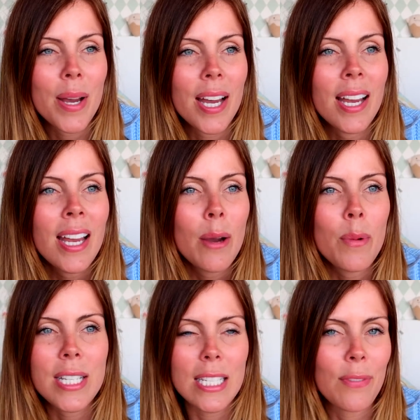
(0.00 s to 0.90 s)
but
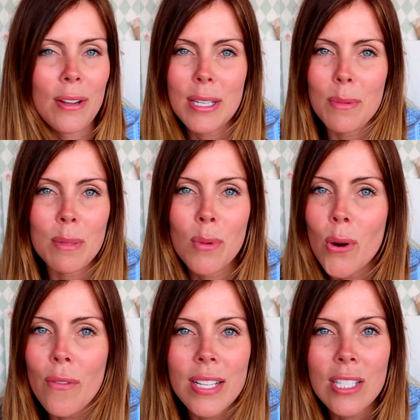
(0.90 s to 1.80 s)
we just found it was
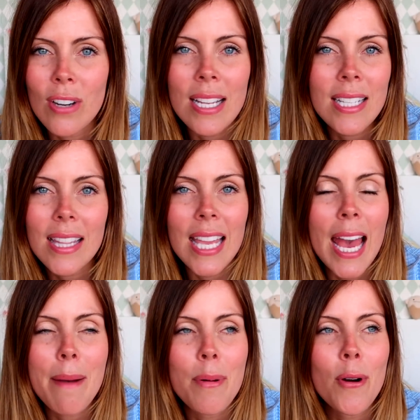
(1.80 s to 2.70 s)
more of a stress at the
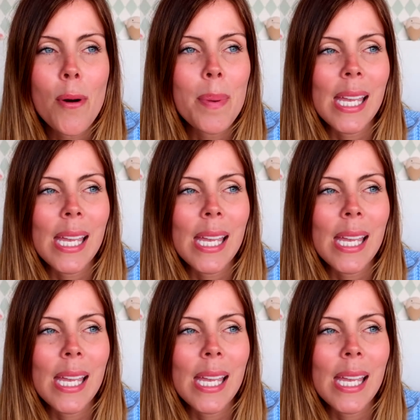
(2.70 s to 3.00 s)
airport,